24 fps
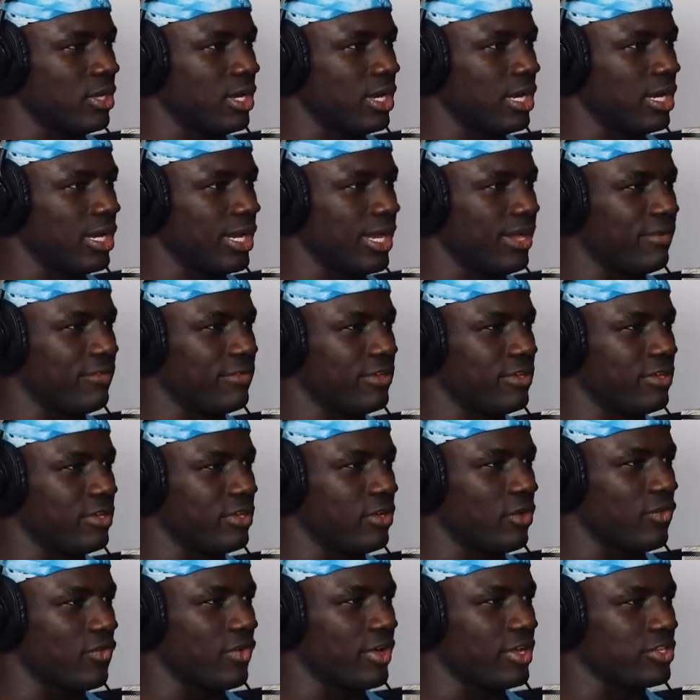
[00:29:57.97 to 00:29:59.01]
uh,
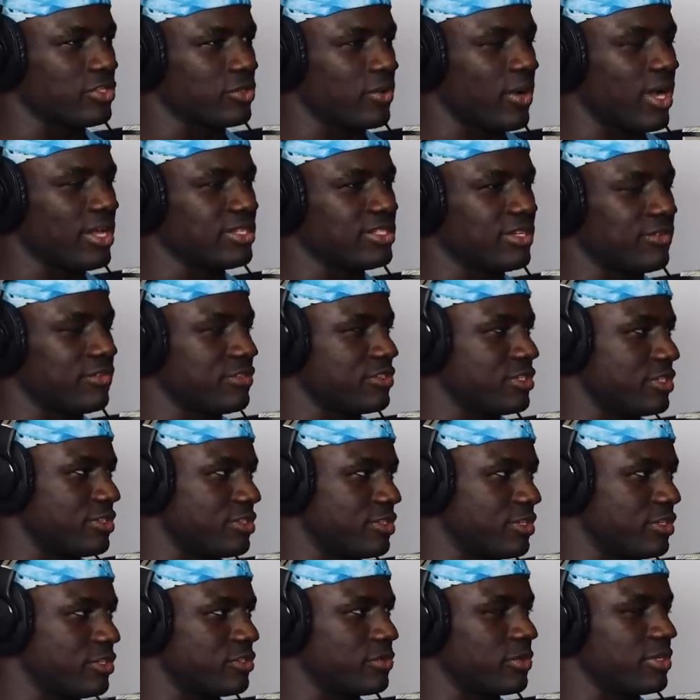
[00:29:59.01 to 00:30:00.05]
heavy overhead squats ever
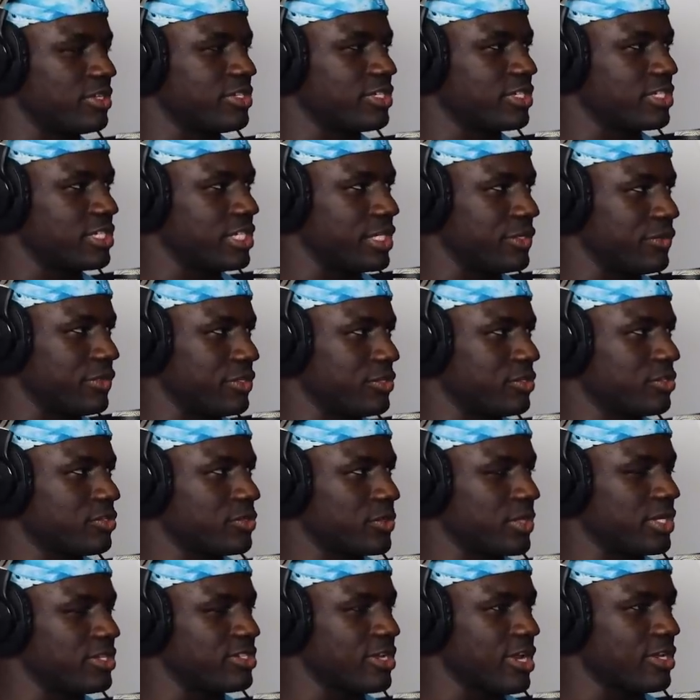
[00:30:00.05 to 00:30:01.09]
since the twenty sixteen
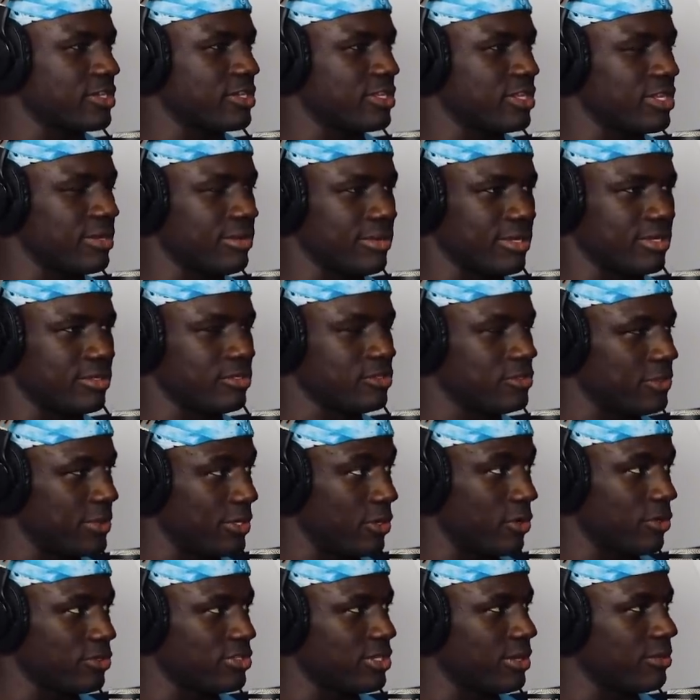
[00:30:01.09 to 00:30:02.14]
regionals when I sucked at them and
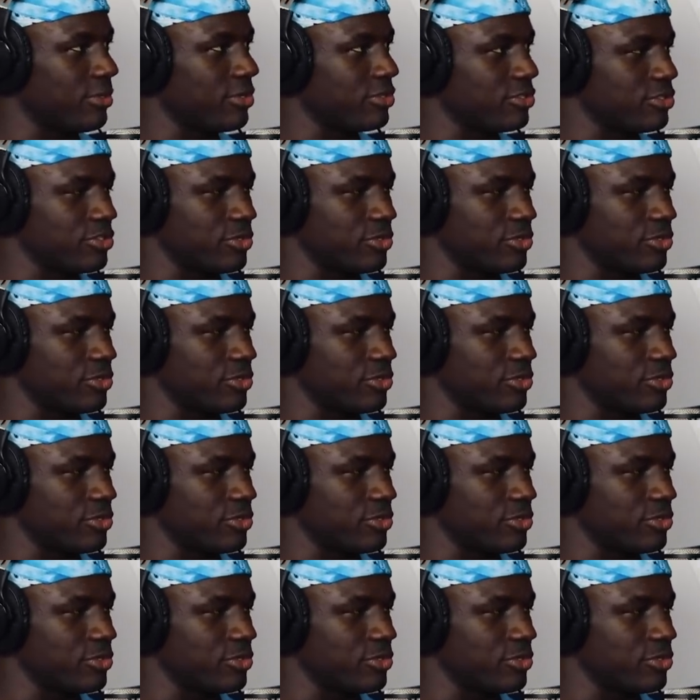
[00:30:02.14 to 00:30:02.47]
spent a whole summer